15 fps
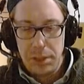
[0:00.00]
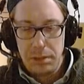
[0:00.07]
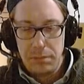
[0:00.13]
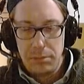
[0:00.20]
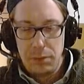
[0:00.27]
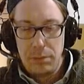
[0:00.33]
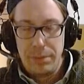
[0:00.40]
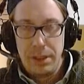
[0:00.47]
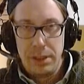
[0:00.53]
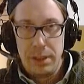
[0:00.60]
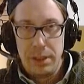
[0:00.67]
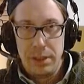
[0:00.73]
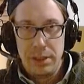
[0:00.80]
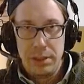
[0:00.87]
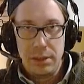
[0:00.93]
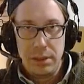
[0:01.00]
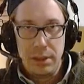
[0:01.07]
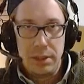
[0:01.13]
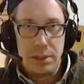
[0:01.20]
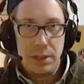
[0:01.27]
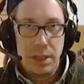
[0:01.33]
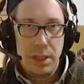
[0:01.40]
mulberries in
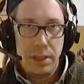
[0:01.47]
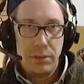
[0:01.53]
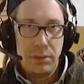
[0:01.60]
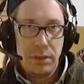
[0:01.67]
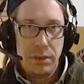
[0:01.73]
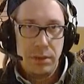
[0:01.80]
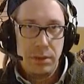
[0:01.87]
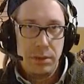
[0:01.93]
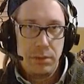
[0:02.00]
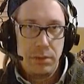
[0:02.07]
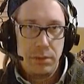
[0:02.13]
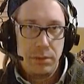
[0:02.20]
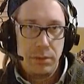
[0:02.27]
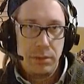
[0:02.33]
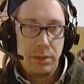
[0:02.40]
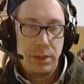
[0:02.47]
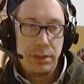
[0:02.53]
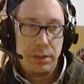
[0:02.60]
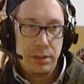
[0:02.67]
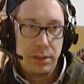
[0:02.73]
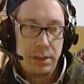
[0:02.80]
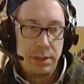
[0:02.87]
China, what they'll do with the mulberry
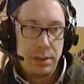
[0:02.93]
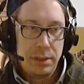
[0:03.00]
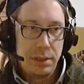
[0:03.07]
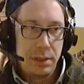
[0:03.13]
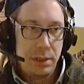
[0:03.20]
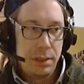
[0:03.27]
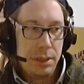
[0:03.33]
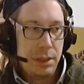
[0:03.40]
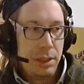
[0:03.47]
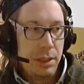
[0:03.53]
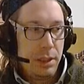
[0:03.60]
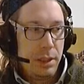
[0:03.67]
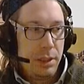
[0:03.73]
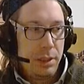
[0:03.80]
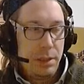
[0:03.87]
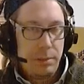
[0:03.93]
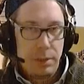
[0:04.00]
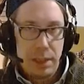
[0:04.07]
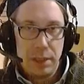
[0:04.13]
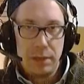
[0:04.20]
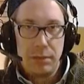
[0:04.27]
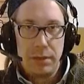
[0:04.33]
tree is they
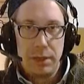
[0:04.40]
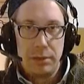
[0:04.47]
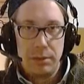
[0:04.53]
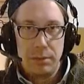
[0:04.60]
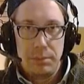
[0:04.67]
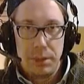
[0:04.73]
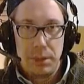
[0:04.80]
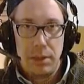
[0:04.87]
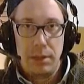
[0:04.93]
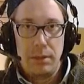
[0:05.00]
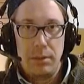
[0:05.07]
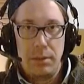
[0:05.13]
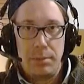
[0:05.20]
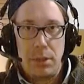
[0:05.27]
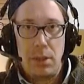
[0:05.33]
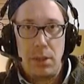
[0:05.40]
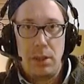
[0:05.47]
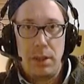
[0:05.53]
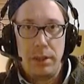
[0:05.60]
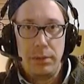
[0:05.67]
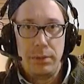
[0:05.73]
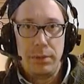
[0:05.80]
plant them next to a
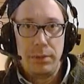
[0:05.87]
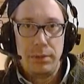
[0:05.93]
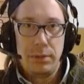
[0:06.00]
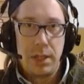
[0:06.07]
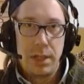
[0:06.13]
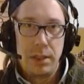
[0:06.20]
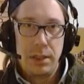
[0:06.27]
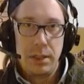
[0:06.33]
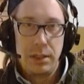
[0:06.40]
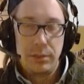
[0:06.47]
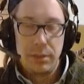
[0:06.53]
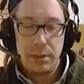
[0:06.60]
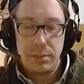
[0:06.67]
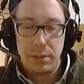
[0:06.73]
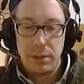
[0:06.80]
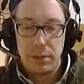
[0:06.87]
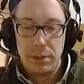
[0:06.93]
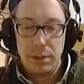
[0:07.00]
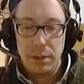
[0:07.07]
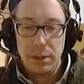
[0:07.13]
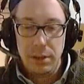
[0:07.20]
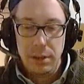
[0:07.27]
pond, which is what I did. I've got a pond,
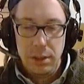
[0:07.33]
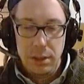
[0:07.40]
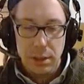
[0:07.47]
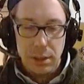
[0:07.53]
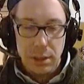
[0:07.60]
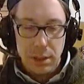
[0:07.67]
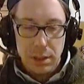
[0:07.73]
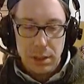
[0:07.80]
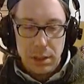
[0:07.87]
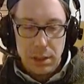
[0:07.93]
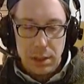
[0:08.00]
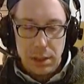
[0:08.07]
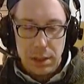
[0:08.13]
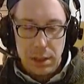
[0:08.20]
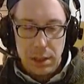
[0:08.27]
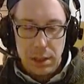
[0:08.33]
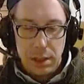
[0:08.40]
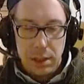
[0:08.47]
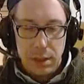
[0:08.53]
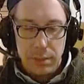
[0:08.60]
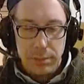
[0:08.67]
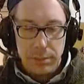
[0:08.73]

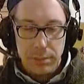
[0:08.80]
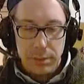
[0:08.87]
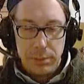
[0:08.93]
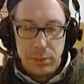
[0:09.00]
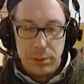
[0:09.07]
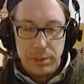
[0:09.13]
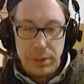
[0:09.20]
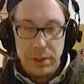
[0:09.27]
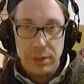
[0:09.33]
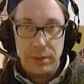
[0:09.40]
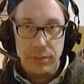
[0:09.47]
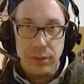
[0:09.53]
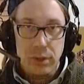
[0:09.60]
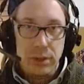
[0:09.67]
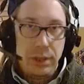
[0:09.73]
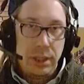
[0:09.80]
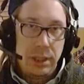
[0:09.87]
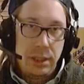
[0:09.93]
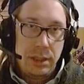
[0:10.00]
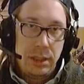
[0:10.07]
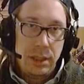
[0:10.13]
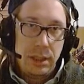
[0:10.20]
and the mulberries fall
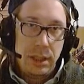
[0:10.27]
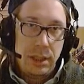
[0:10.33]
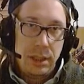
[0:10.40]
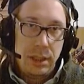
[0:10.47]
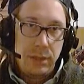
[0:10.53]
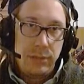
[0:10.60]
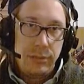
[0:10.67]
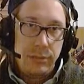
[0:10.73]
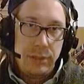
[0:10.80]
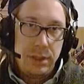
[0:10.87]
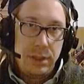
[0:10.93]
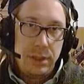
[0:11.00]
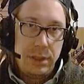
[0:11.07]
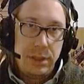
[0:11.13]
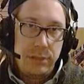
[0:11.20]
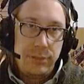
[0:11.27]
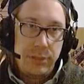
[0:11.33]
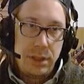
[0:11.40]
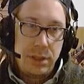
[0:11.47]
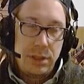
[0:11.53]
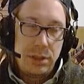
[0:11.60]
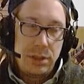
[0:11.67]
in, and they feed the
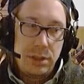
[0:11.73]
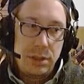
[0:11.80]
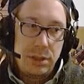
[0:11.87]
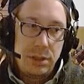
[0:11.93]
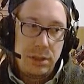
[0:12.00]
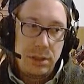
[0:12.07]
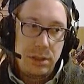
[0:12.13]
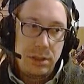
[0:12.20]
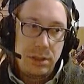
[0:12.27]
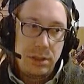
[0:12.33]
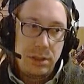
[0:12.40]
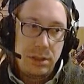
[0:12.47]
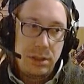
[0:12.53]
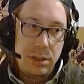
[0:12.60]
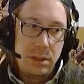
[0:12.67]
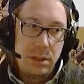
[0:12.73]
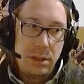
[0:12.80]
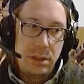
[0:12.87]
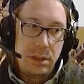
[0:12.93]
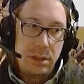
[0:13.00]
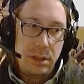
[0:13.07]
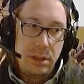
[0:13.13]
fish,
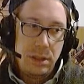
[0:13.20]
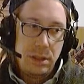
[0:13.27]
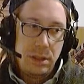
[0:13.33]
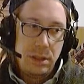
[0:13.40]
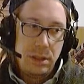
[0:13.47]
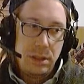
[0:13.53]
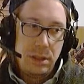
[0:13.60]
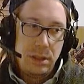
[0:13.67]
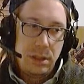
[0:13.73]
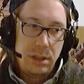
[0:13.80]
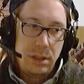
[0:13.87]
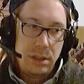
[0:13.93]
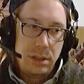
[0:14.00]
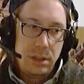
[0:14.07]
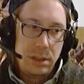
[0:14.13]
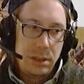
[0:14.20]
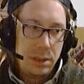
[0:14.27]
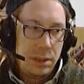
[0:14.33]
and they